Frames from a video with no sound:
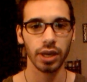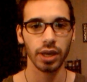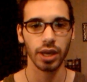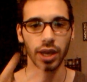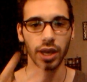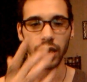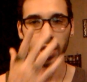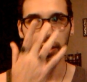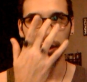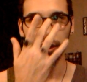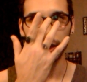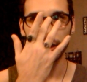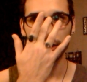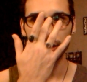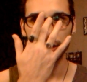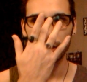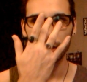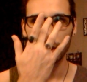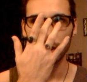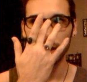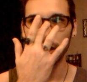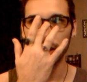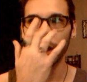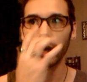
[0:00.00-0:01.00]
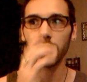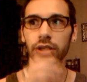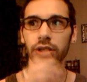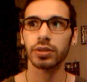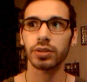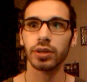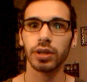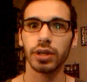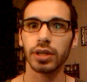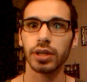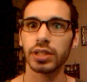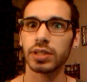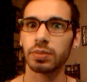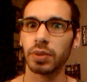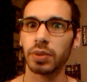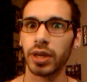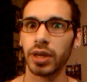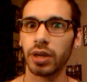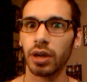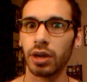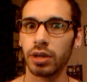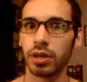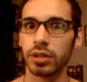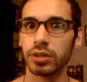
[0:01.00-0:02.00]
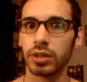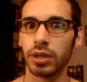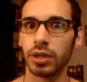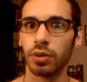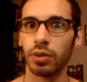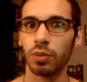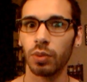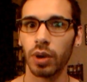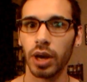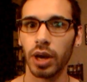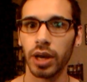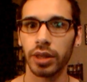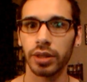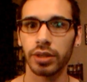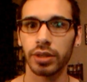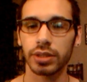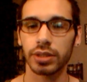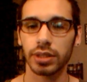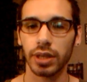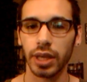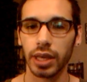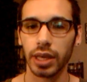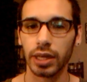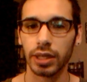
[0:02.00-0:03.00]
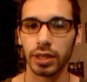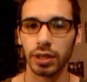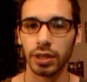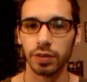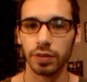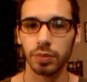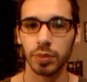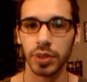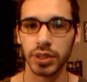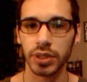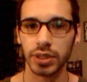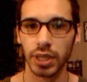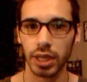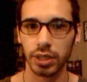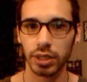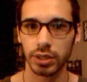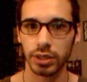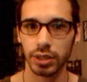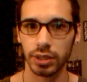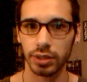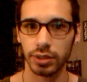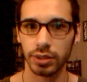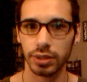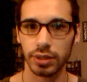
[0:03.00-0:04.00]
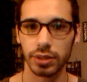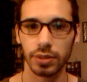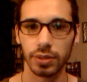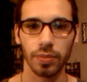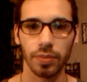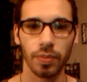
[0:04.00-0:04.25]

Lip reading: And that also could explain also why there's negative possessions,